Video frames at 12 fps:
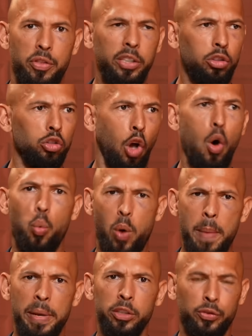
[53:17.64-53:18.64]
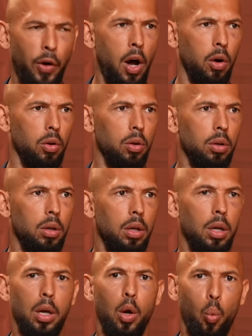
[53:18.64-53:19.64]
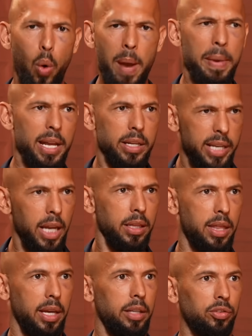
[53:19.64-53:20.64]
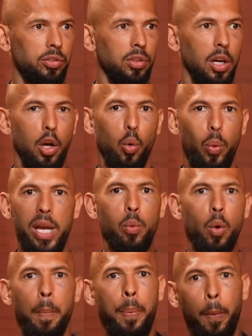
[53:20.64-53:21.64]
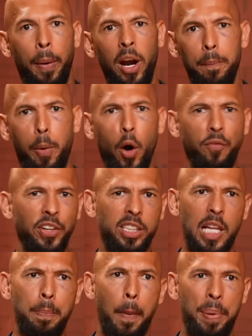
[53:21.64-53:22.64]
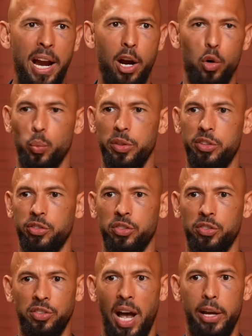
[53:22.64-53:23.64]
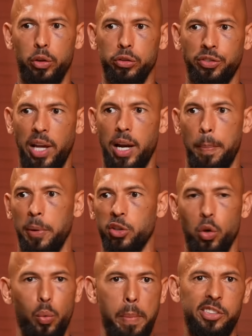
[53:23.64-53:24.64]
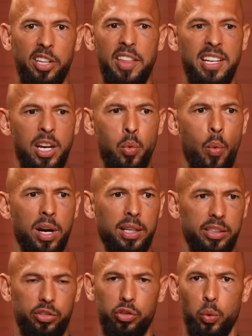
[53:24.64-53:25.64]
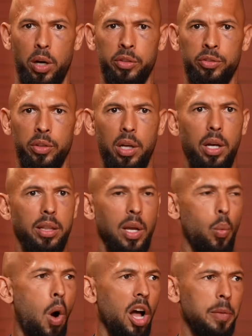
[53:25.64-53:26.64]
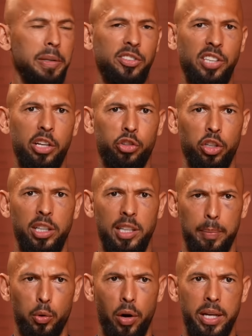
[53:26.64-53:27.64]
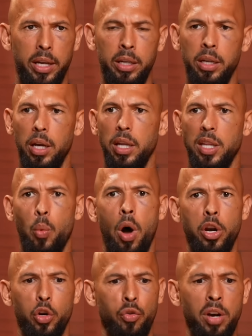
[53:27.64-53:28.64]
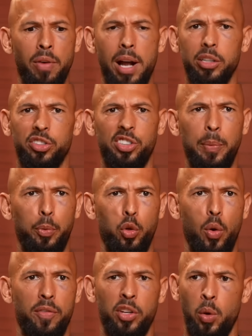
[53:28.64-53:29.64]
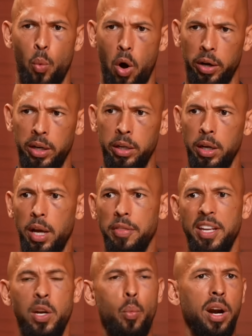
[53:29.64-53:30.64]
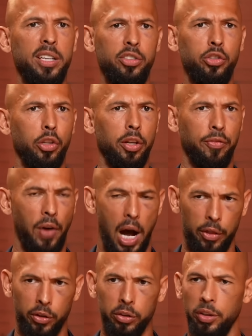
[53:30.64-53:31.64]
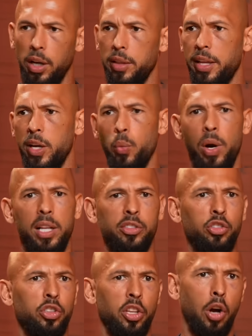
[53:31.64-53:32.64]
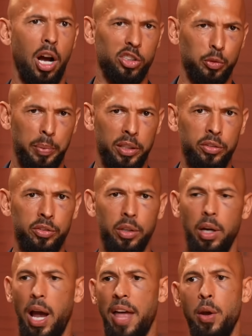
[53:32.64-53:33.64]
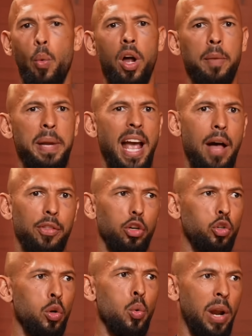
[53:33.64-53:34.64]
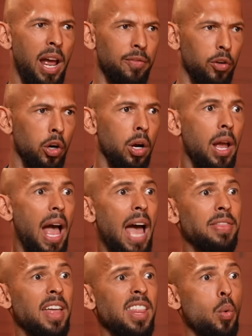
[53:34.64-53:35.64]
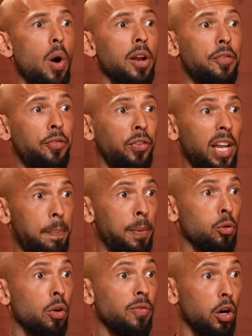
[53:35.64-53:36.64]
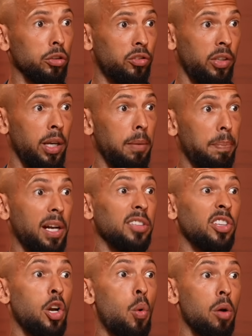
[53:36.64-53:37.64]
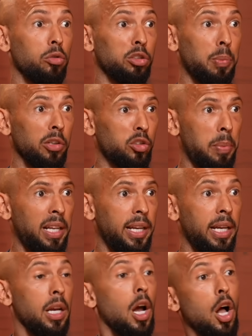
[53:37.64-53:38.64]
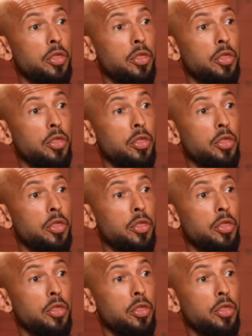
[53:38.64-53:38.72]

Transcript: This is all women's fault. Women did this. We were perfectly prepared with the societal setup until women said they didn't want to listen to us. They wanted to be sexually liberated. They wanted to run around and sleep with whoever they wanted. They didn't want to listen to their fathers. They didn't want to listen to their husbands. And they want to be out there doing whatever. And then they want to flip and reverse it because they don't want responsibility.